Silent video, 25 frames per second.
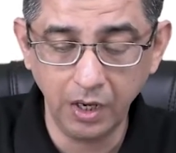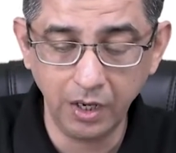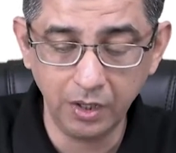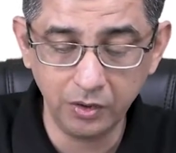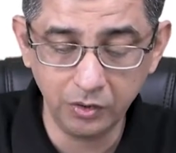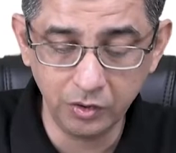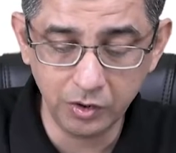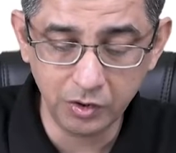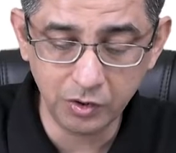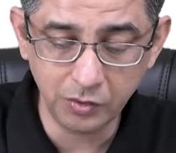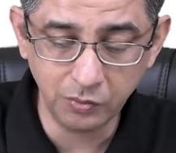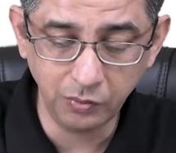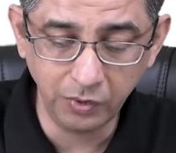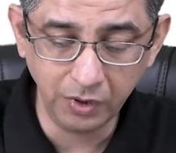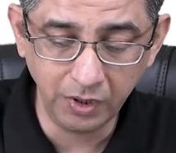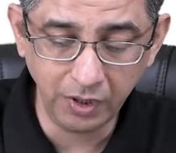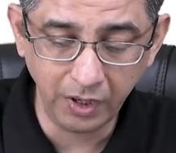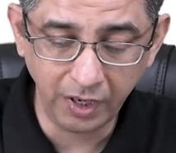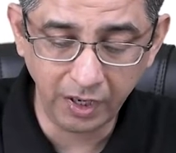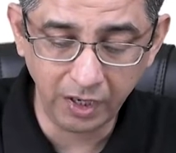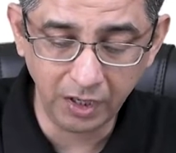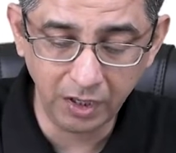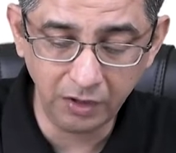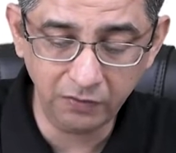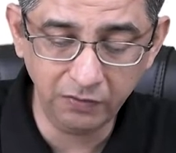And this one
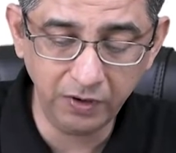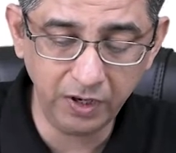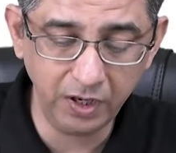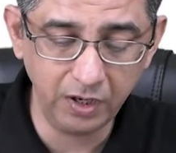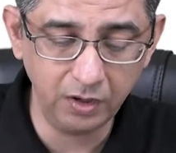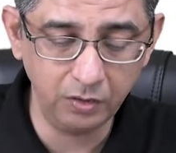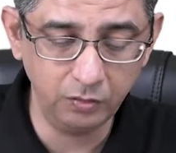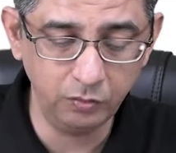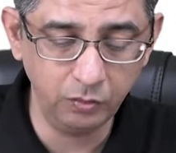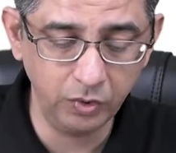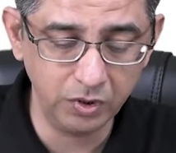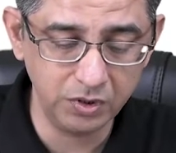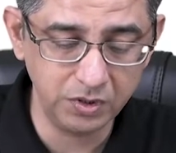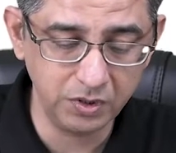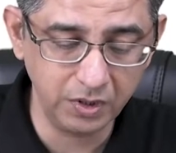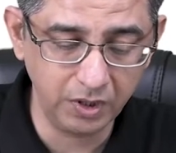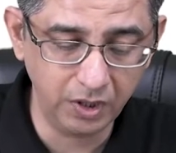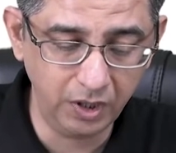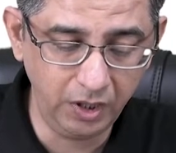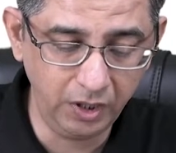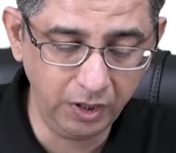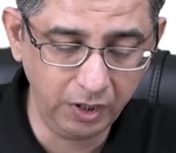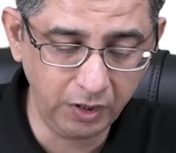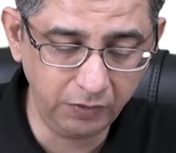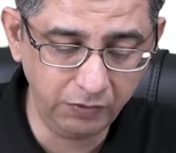anyway was
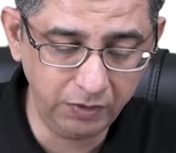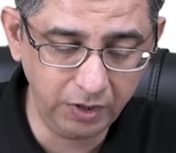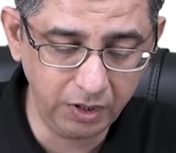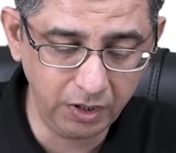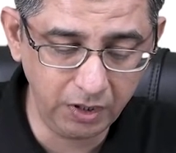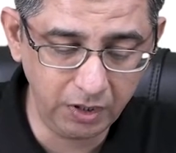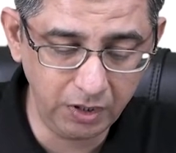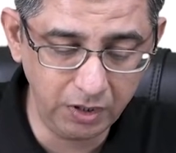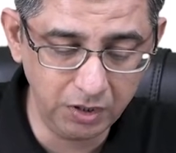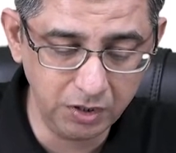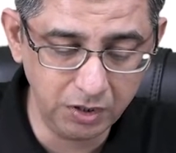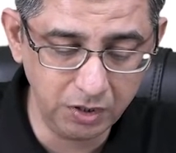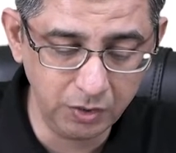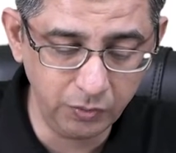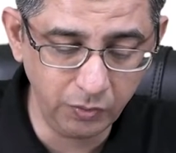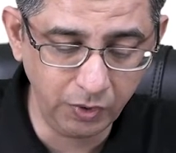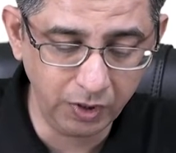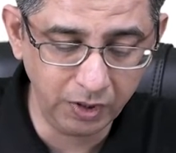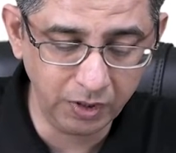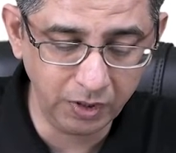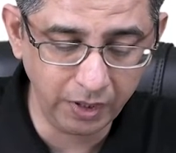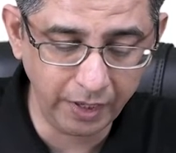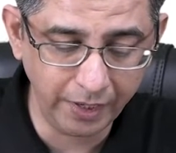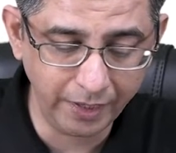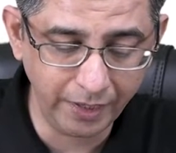relatively an easy
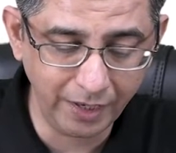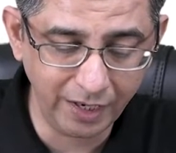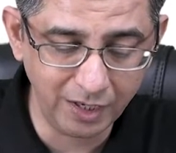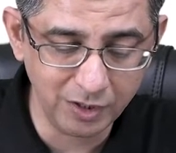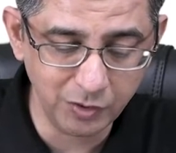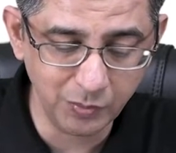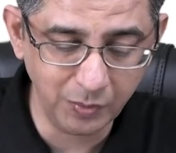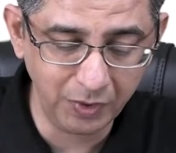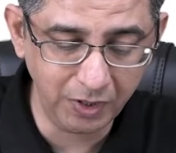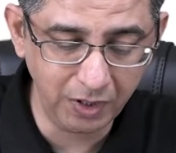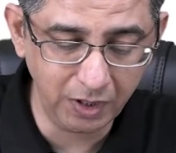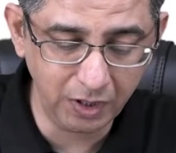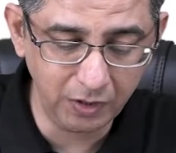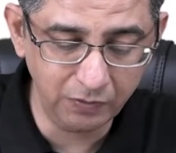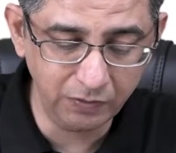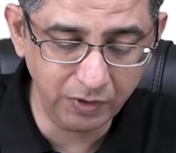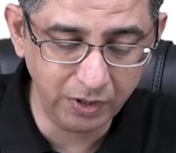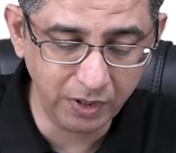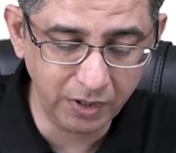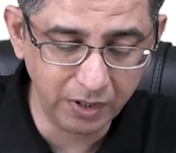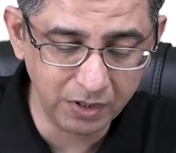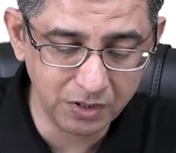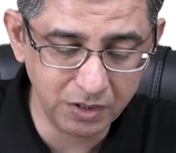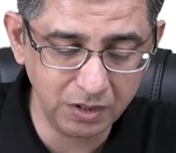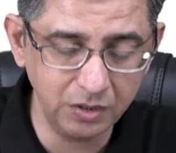one and has been even
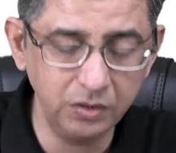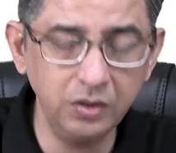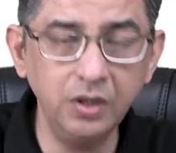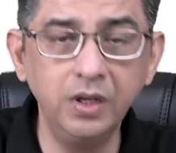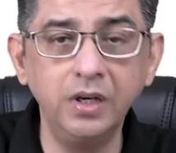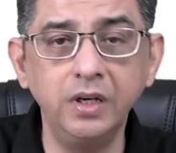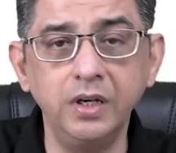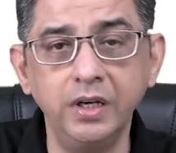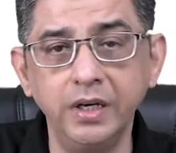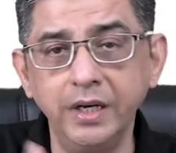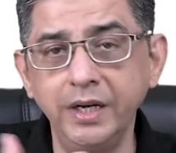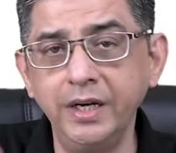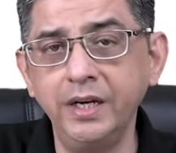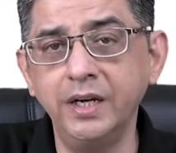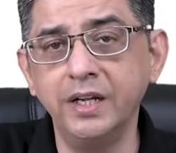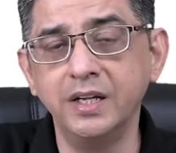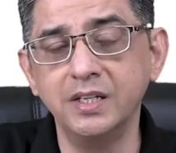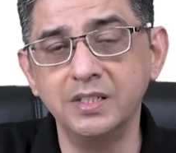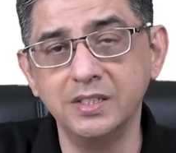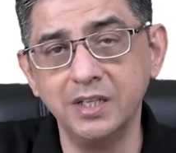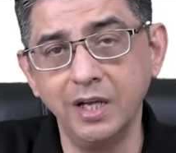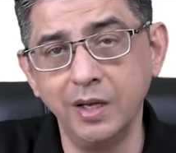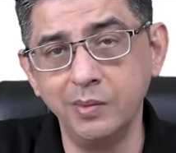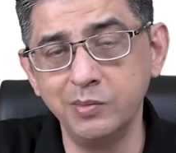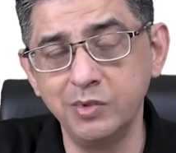asked in the NEET
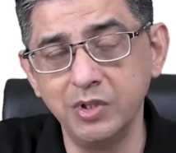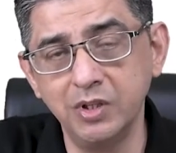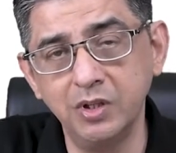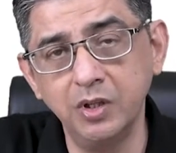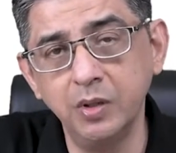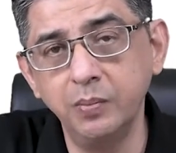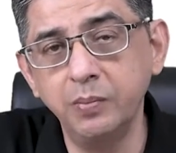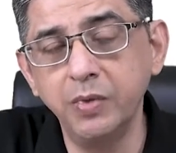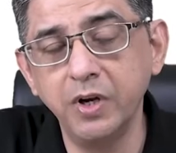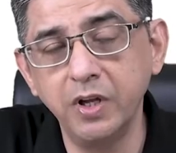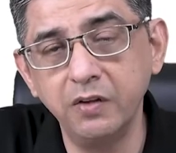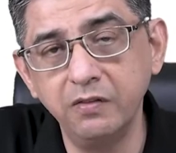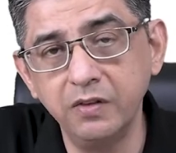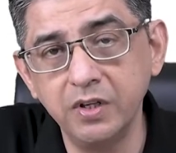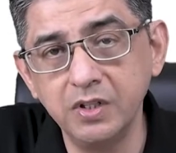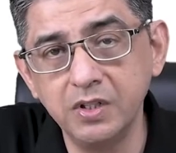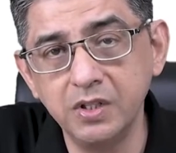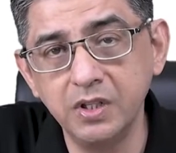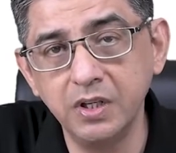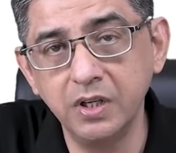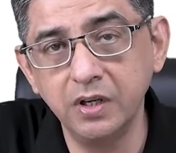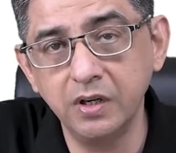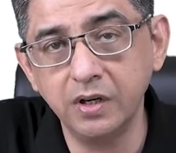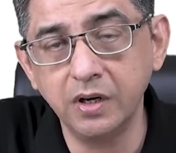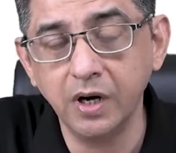exams in the previous
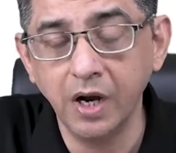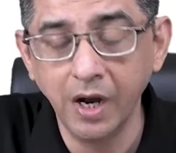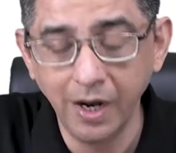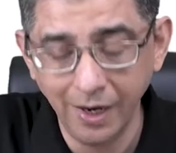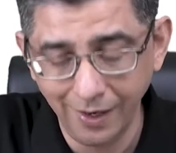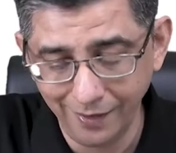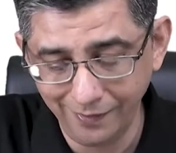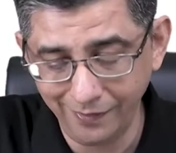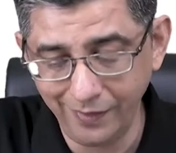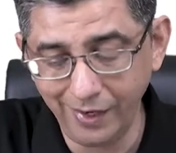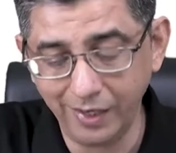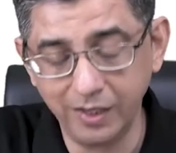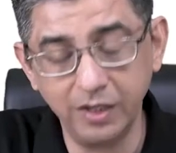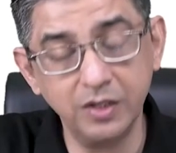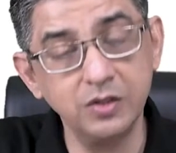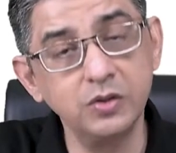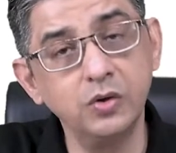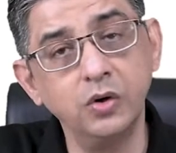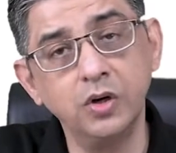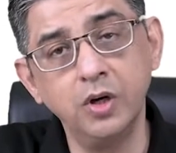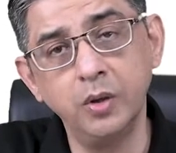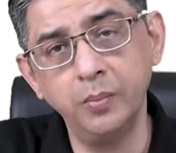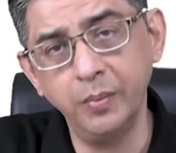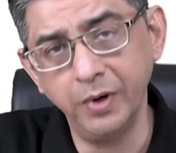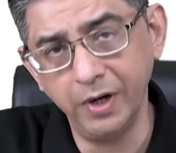year. That is
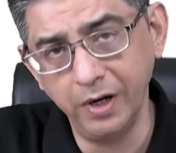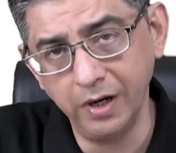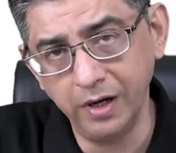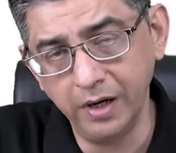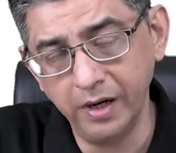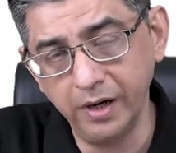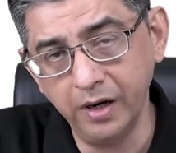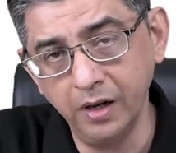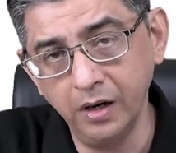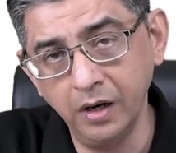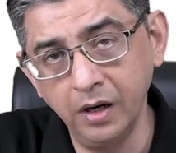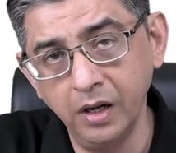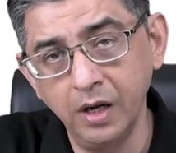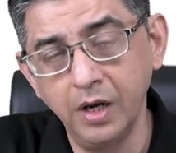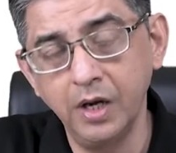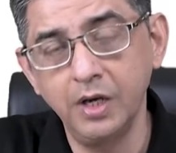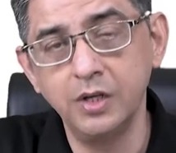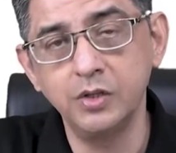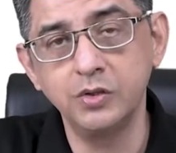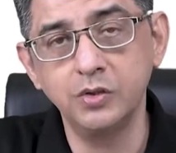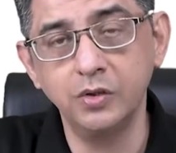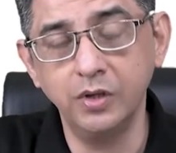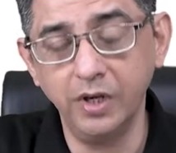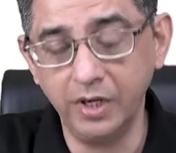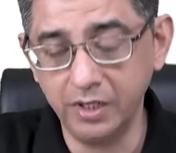going to be Liddell.
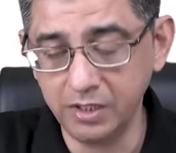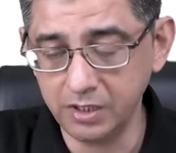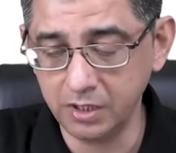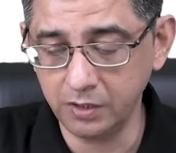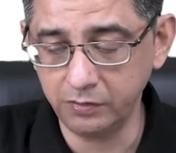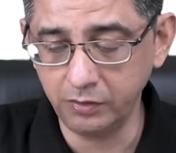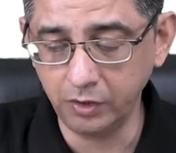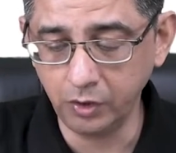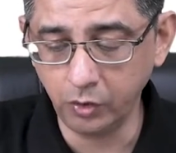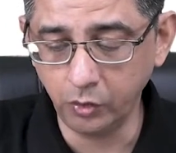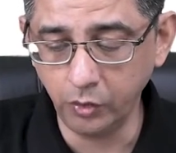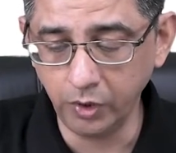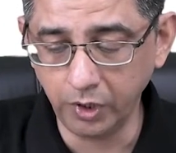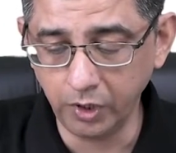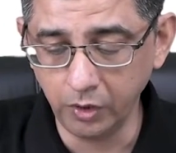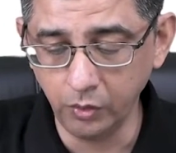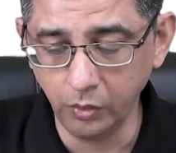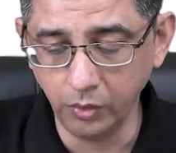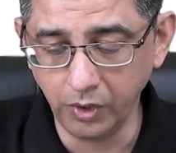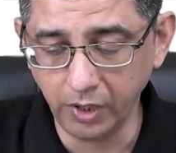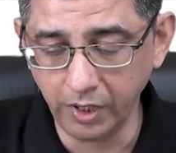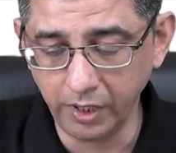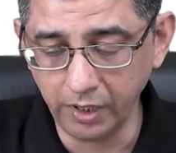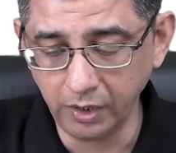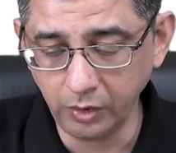So let's have a quick
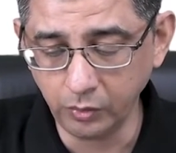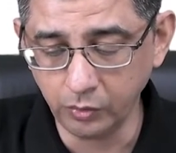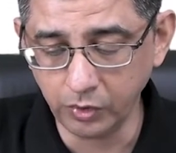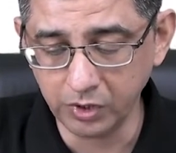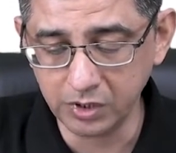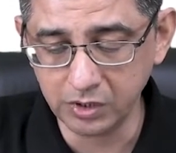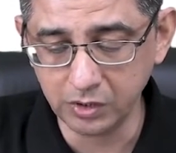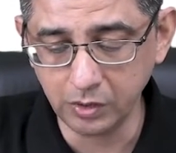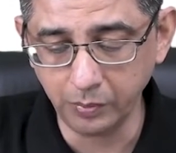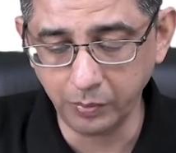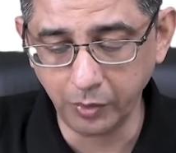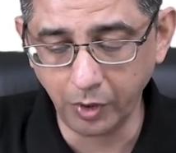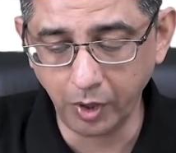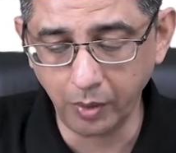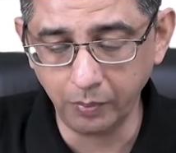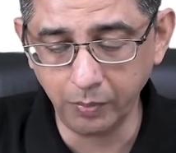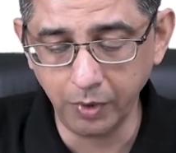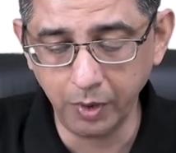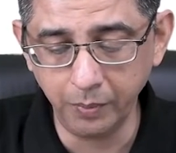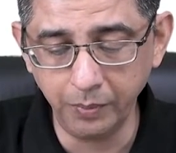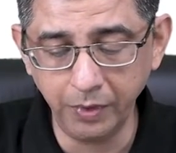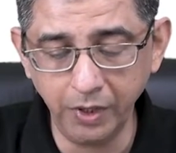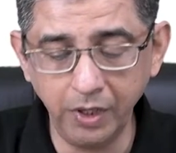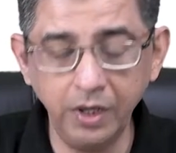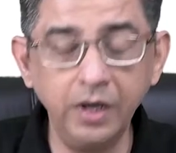look at what's the
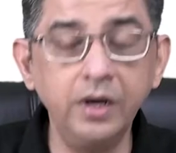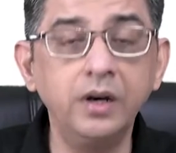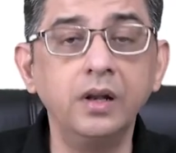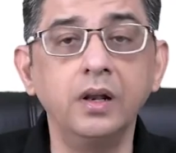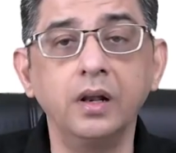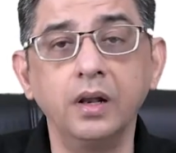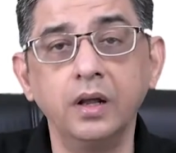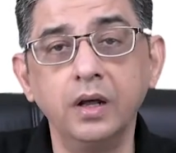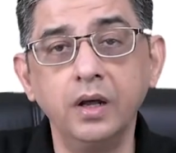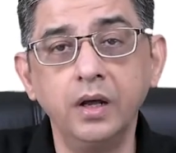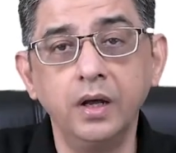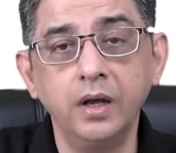problem in Liddell.